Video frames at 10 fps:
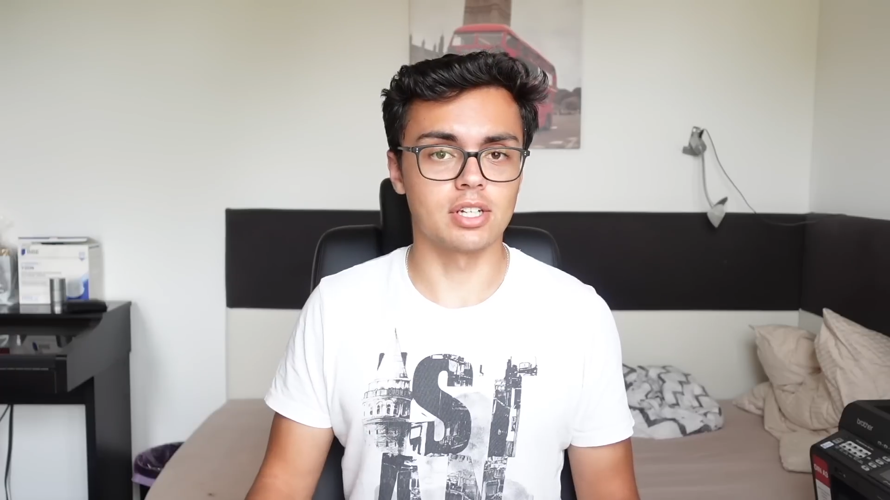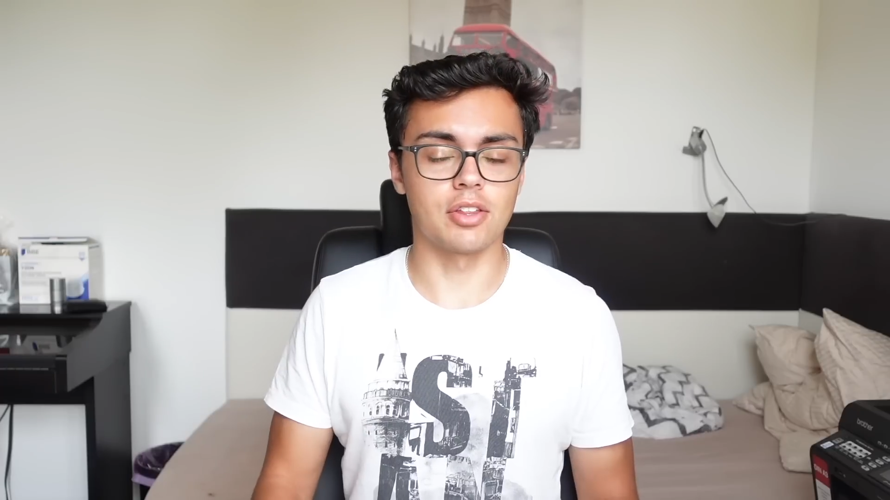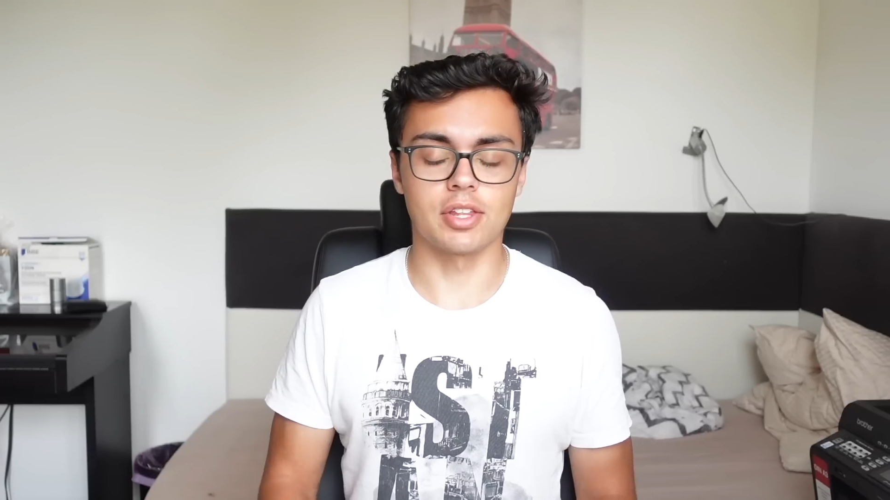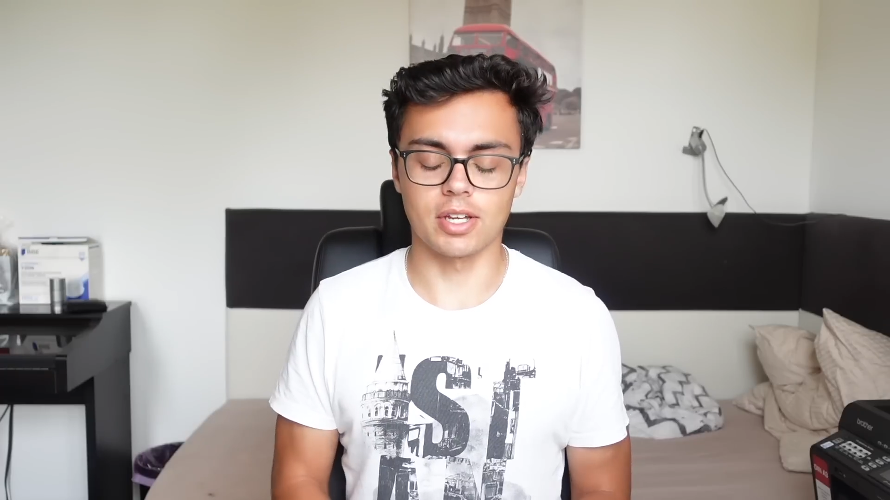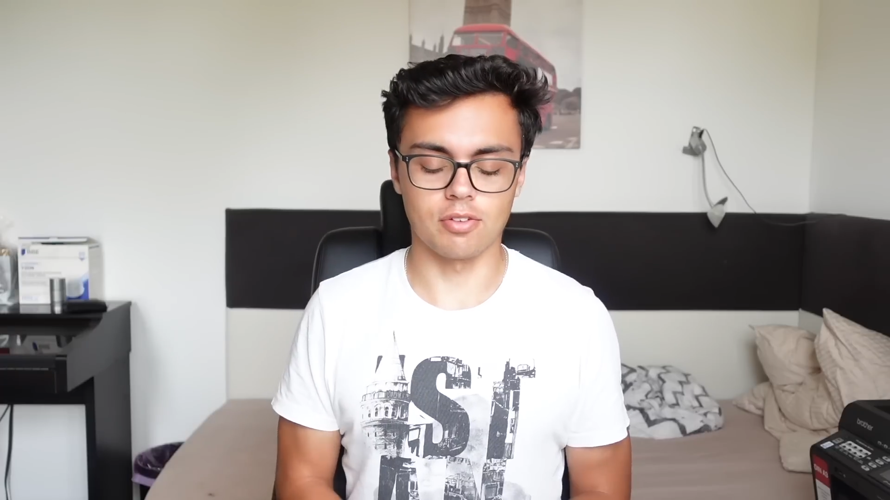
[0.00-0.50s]
I
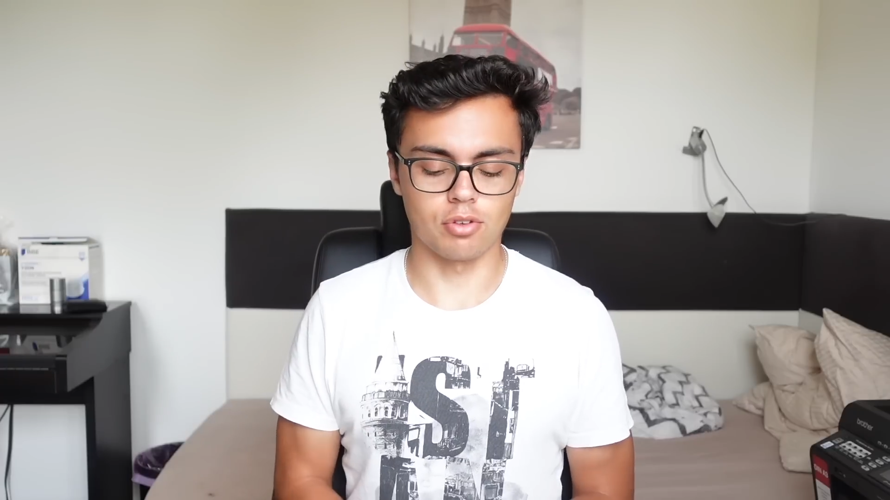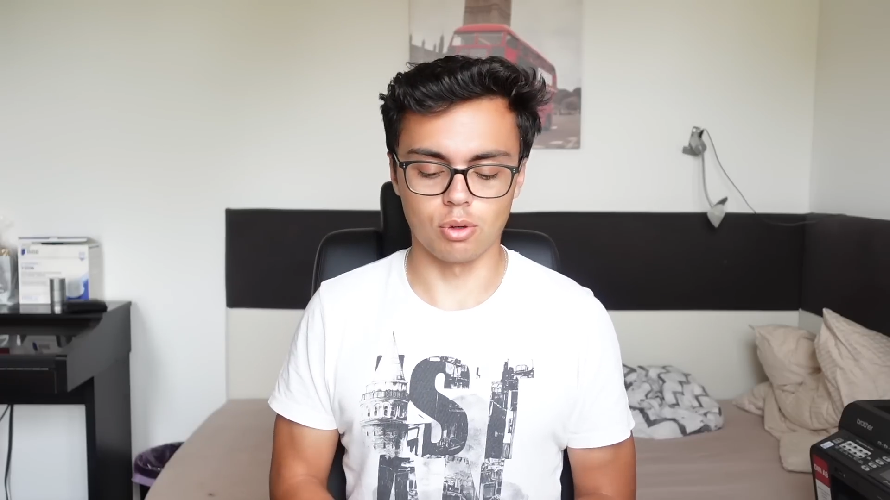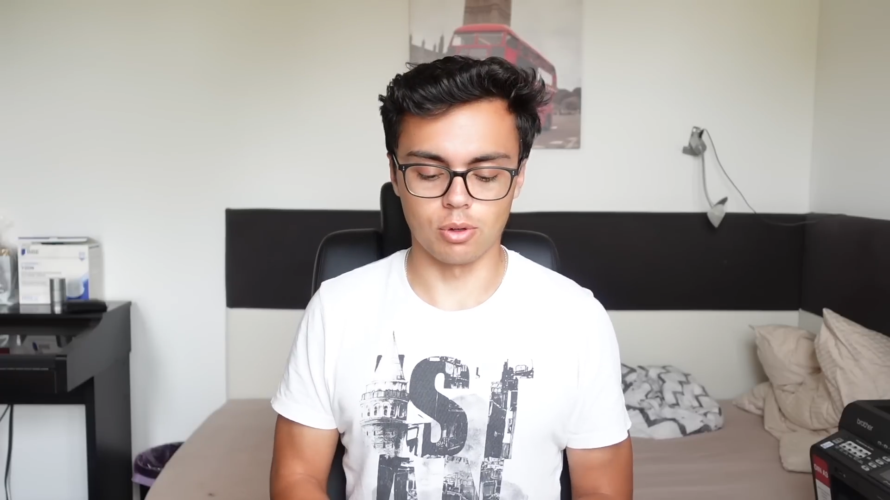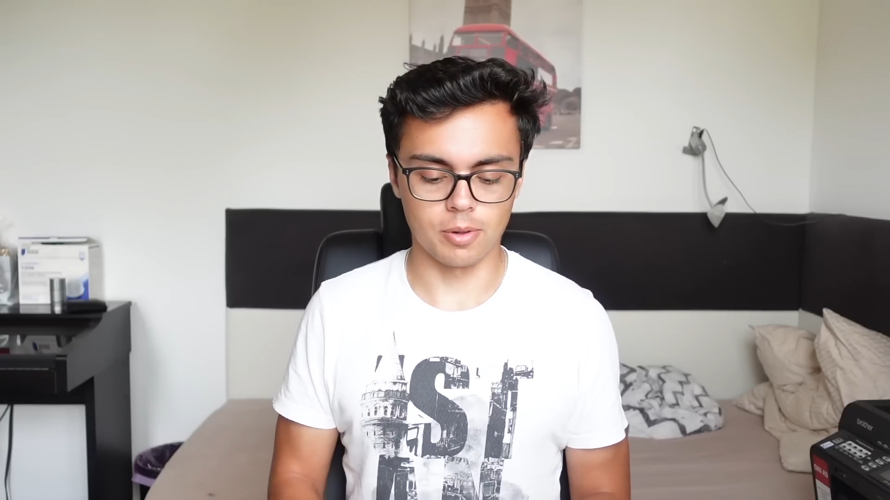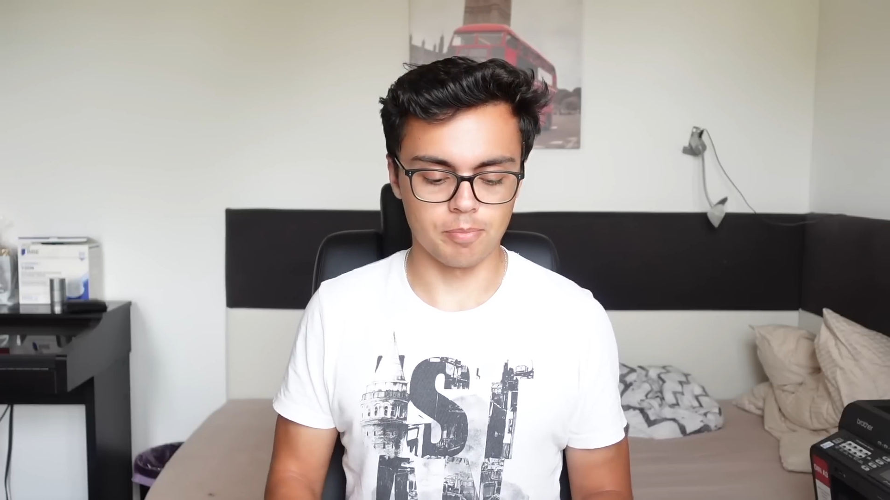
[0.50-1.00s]
think if
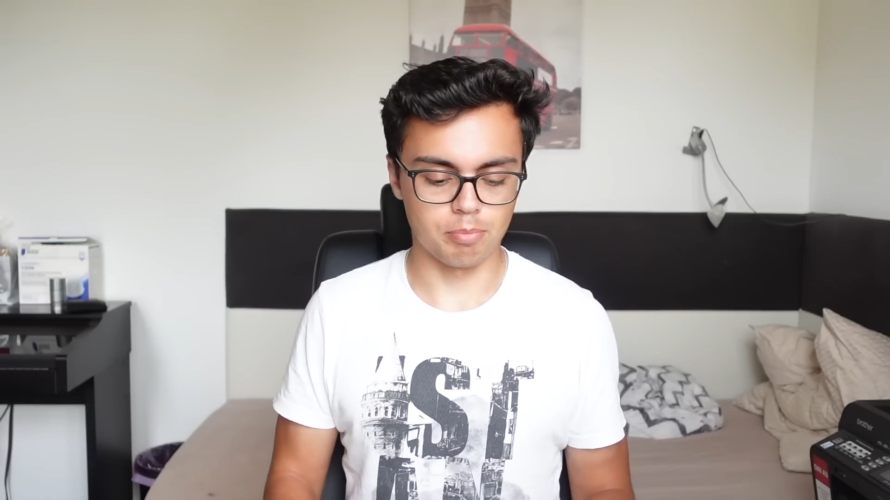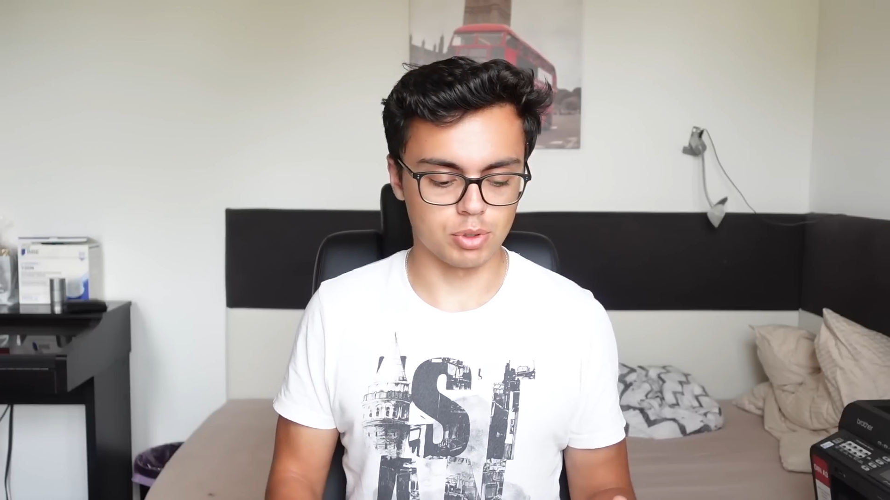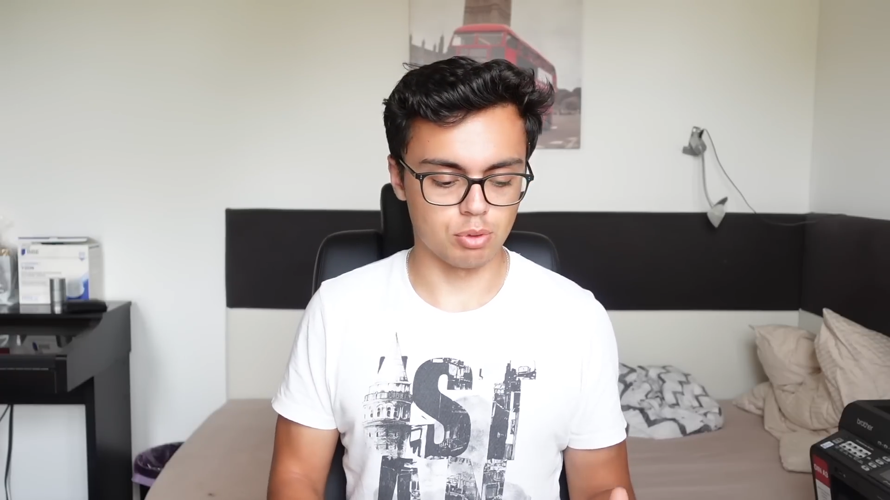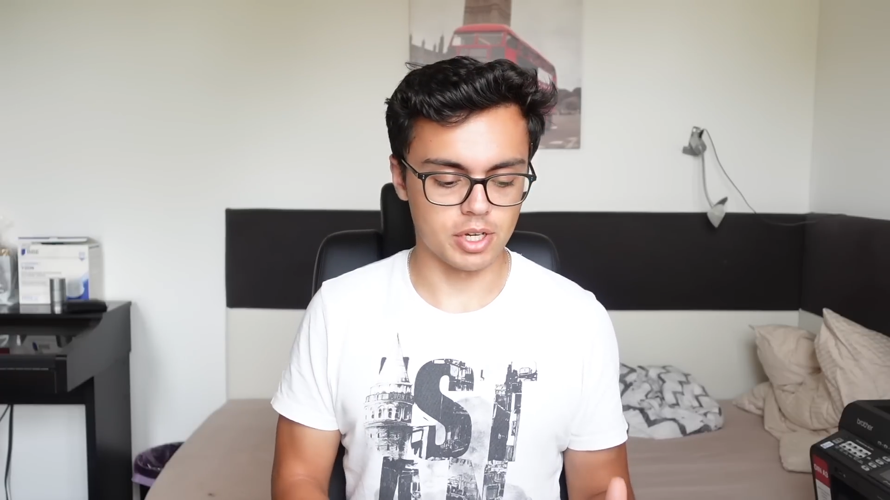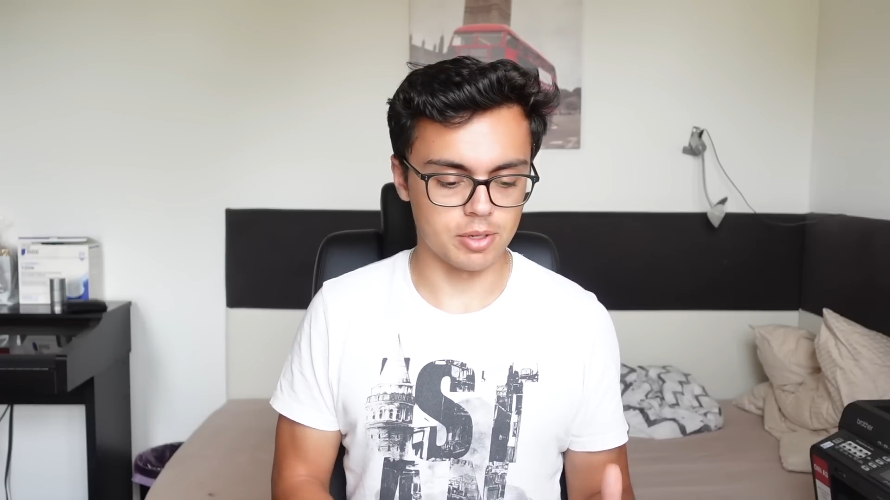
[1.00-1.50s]
you're
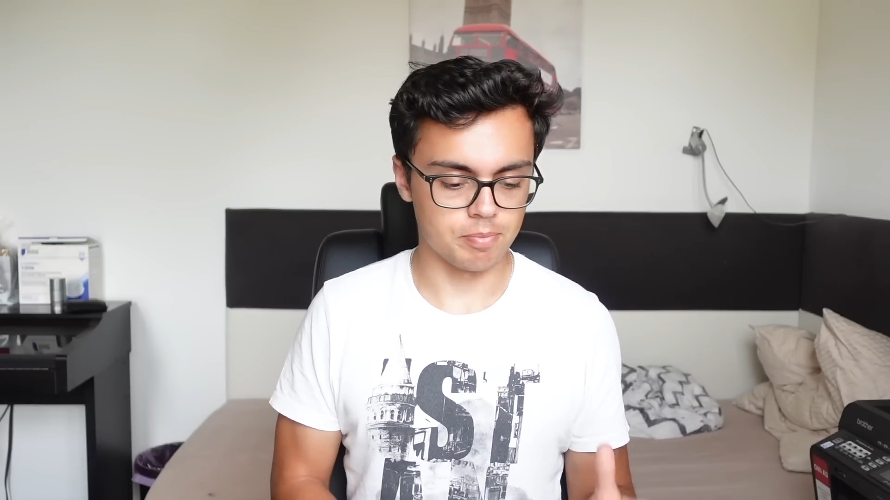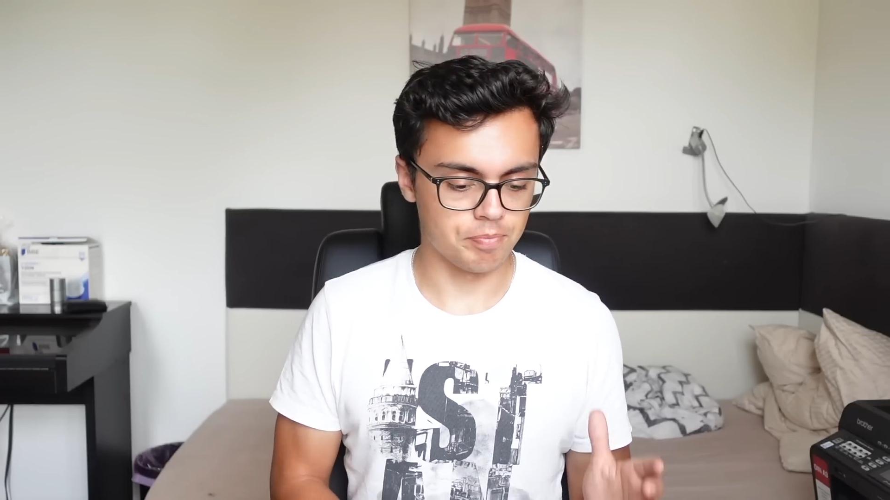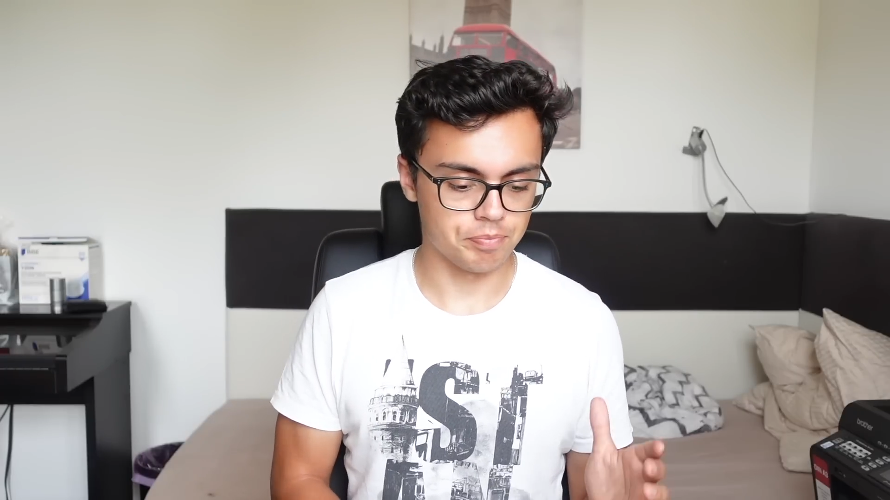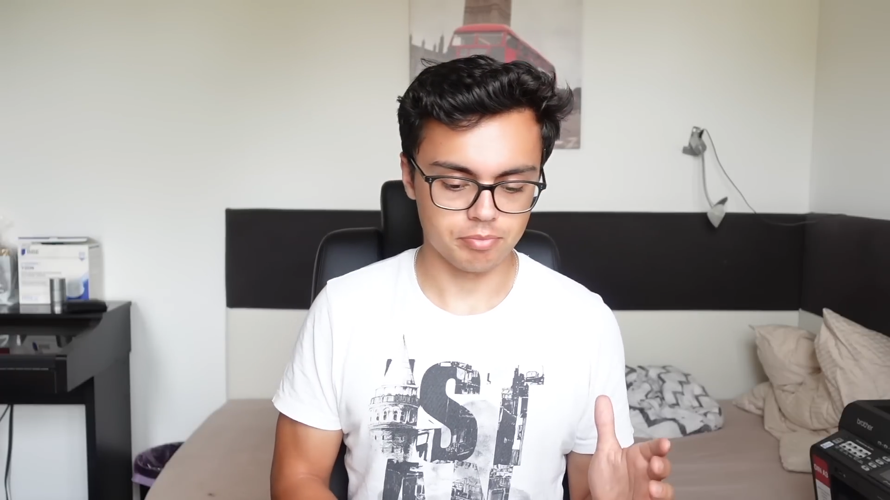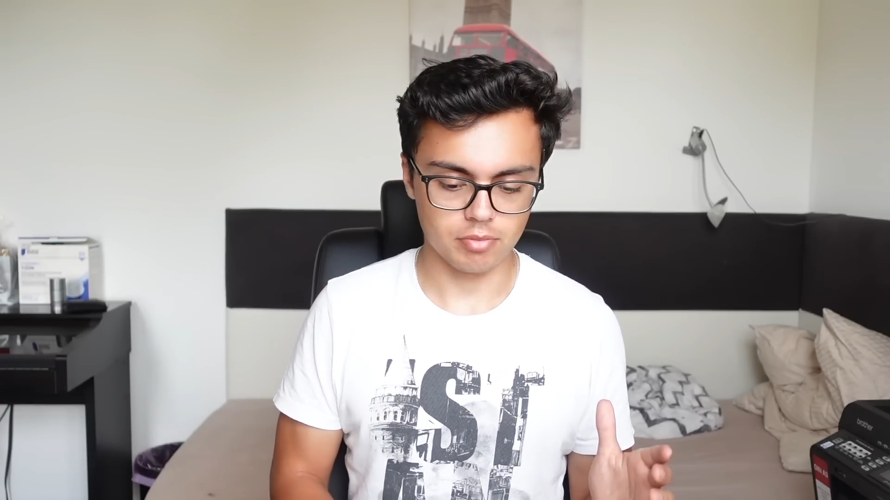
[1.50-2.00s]
between